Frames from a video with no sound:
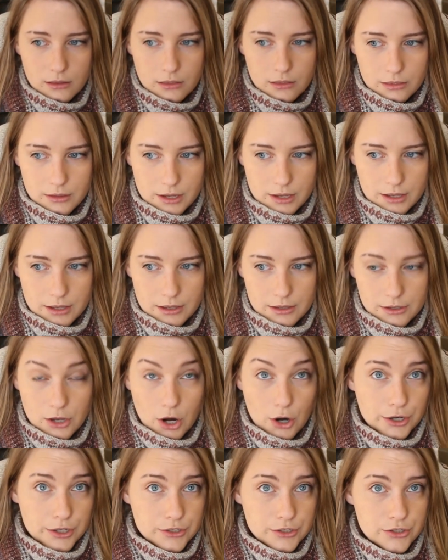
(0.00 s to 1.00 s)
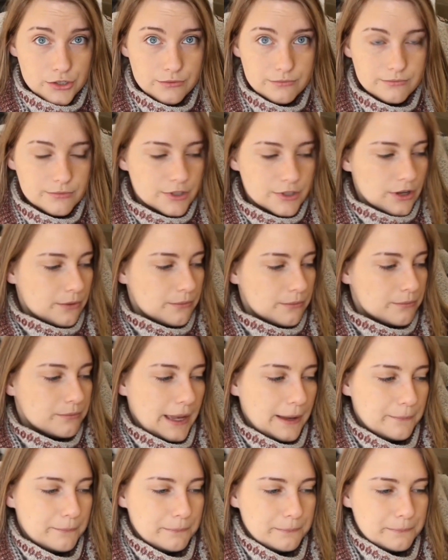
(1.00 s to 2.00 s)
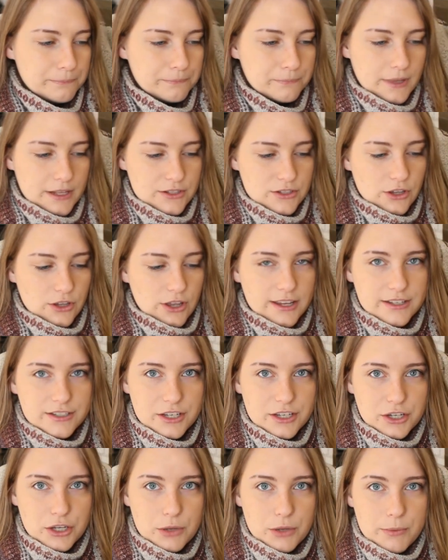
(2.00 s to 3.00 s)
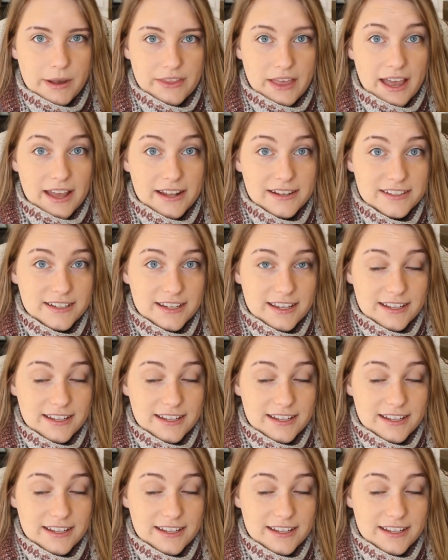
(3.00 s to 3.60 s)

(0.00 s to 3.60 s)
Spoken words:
the yardage. So yeah, that's all I can tell you about that.